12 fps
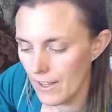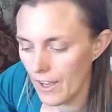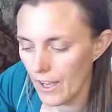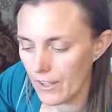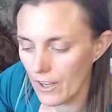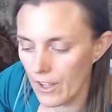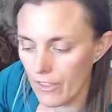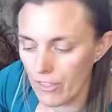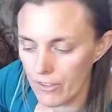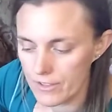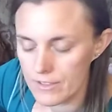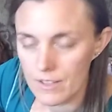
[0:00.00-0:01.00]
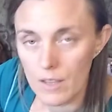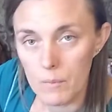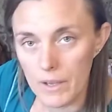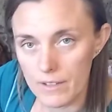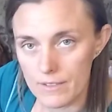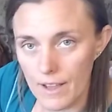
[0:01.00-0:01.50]
and got the same
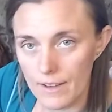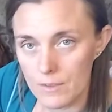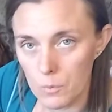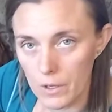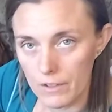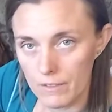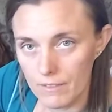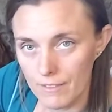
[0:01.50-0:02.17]
exact one